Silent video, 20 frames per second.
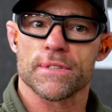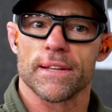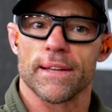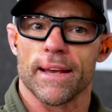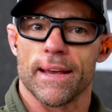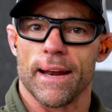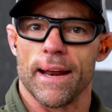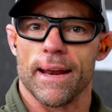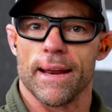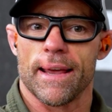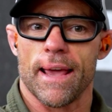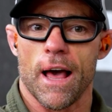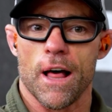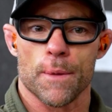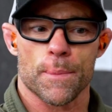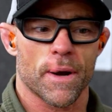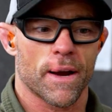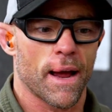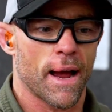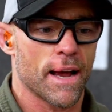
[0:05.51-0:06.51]
and the Canadian
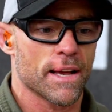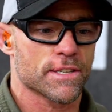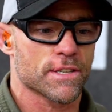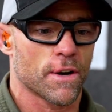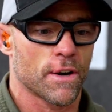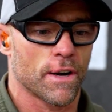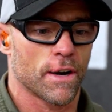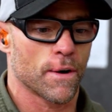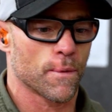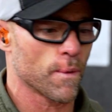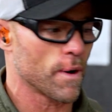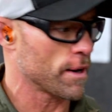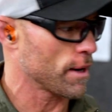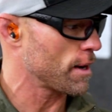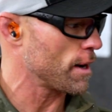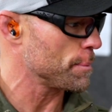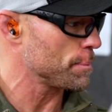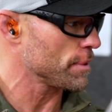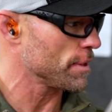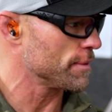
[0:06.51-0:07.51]
Caliber guys are going to run a
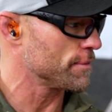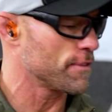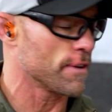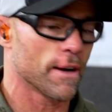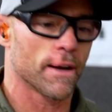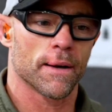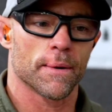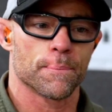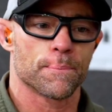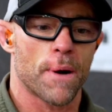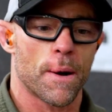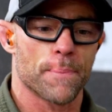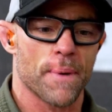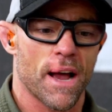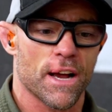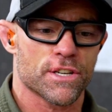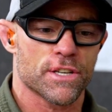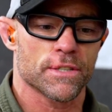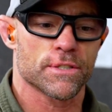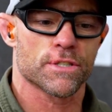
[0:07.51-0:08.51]
couple of pump
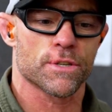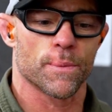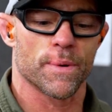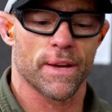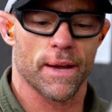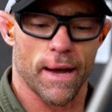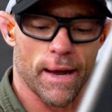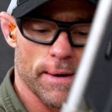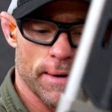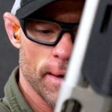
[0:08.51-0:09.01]
actions. So we got